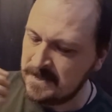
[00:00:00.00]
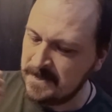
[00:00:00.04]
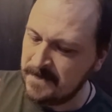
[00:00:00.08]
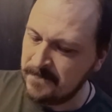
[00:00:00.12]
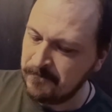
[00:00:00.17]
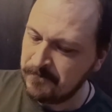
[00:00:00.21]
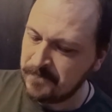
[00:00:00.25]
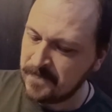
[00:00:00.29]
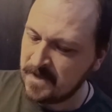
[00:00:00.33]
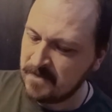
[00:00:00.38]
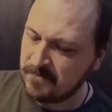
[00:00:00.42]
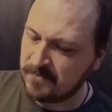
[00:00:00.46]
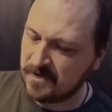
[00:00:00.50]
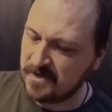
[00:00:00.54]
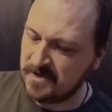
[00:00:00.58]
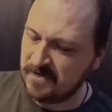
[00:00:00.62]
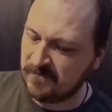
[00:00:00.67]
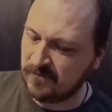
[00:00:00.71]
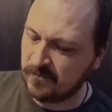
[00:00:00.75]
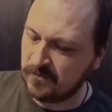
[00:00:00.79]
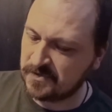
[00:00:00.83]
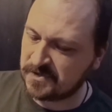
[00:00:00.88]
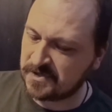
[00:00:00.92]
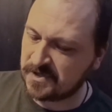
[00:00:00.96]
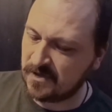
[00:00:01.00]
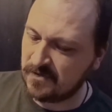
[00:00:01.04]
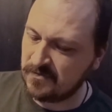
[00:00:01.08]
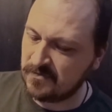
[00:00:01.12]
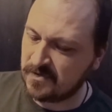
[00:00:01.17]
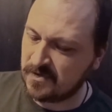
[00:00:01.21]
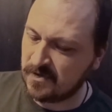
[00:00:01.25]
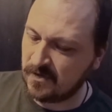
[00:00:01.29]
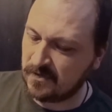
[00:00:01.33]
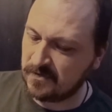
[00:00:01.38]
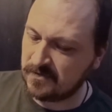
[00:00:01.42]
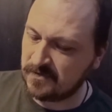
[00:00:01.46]
But you've also
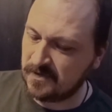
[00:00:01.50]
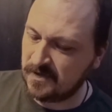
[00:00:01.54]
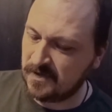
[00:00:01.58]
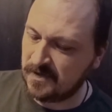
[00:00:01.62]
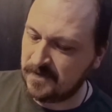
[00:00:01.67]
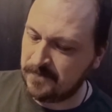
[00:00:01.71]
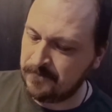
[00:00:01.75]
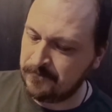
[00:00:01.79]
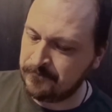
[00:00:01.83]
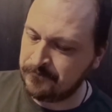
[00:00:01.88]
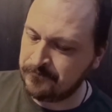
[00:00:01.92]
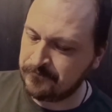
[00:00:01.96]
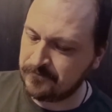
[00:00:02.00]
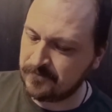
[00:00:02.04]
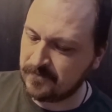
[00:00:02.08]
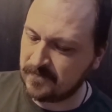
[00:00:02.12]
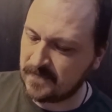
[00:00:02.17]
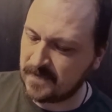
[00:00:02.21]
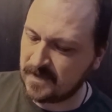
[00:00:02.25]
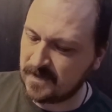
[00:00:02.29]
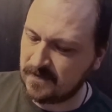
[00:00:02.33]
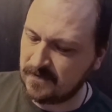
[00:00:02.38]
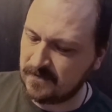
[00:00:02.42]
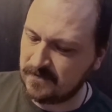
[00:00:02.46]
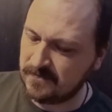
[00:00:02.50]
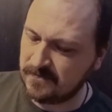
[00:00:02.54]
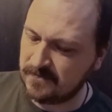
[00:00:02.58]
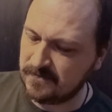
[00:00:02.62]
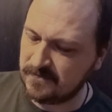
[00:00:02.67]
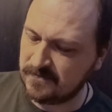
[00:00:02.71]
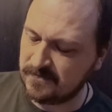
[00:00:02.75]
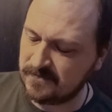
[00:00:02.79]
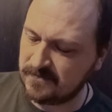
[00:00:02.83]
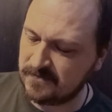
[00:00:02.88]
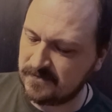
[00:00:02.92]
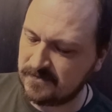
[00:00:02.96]
got
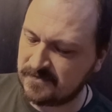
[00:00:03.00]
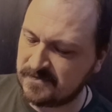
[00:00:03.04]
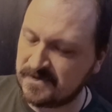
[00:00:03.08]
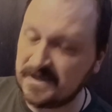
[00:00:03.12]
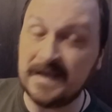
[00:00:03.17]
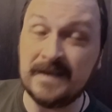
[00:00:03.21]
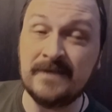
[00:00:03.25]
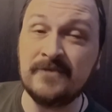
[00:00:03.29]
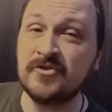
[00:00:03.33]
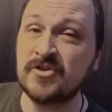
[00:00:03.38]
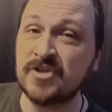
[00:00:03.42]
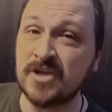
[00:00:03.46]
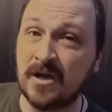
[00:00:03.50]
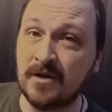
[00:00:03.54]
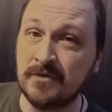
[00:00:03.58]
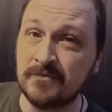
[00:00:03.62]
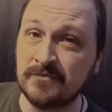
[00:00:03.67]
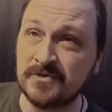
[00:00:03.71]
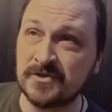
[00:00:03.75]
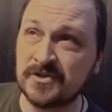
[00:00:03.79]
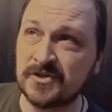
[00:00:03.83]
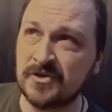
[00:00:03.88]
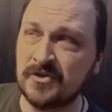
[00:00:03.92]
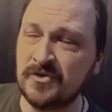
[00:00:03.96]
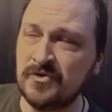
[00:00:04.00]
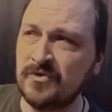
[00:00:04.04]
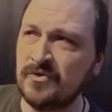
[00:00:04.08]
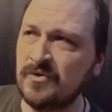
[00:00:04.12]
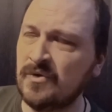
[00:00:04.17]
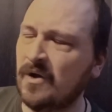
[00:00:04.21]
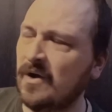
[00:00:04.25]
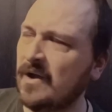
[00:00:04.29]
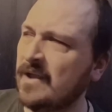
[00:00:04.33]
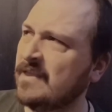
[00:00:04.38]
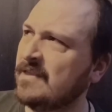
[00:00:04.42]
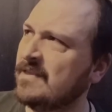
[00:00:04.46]
Dean Jones, who I
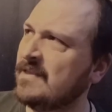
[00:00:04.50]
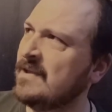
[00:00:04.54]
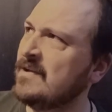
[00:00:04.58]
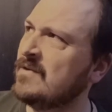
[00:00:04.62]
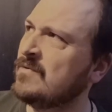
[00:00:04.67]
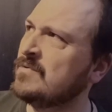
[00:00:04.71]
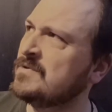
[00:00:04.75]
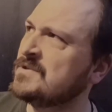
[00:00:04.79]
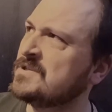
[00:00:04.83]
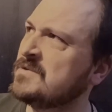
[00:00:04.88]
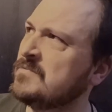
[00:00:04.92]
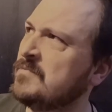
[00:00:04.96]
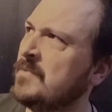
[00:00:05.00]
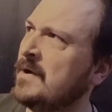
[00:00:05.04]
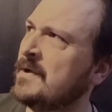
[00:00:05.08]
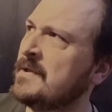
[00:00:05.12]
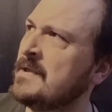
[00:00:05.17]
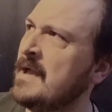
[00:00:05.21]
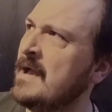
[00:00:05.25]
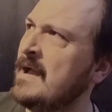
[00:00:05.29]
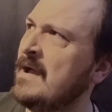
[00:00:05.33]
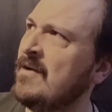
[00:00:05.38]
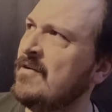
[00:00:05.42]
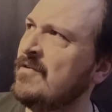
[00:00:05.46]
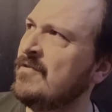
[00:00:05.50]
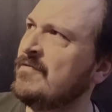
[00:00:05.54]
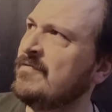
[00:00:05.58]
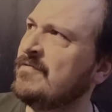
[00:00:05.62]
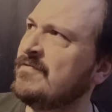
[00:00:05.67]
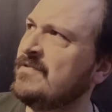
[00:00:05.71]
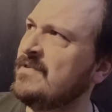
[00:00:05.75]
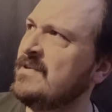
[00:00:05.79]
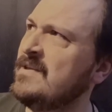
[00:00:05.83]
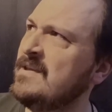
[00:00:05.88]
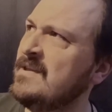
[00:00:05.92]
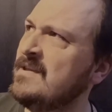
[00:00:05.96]
think was the one out of
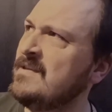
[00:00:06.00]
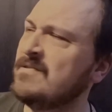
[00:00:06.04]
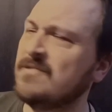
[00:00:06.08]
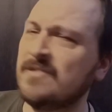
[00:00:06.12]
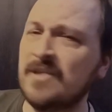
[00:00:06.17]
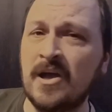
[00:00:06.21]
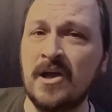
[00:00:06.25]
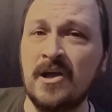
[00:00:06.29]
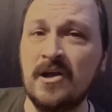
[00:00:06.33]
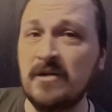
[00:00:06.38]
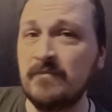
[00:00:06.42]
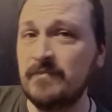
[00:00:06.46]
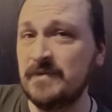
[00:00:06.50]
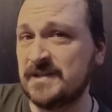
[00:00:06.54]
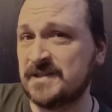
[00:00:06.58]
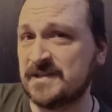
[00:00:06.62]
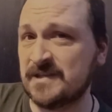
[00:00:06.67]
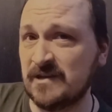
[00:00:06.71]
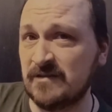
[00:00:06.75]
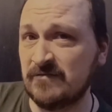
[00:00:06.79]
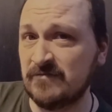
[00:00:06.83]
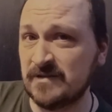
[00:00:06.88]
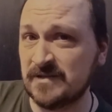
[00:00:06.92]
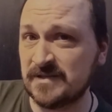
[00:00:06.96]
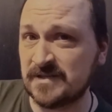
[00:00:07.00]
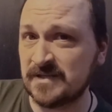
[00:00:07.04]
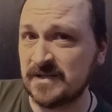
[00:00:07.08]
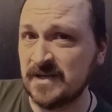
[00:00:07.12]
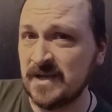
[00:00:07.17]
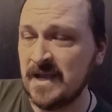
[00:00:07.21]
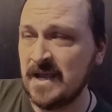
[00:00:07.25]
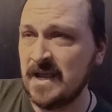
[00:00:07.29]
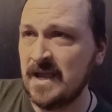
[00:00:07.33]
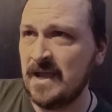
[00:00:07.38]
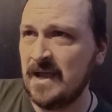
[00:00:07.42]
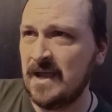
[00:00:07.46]
the Herbie series,
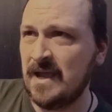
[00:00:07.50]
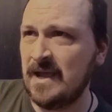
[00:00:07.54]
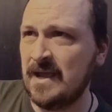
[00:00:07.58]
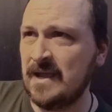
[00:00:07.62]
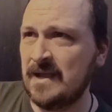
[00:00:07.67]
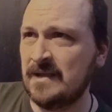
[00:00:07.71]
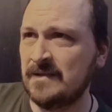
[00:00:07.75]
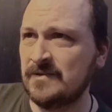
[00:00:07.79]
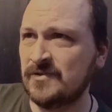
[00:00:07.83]
and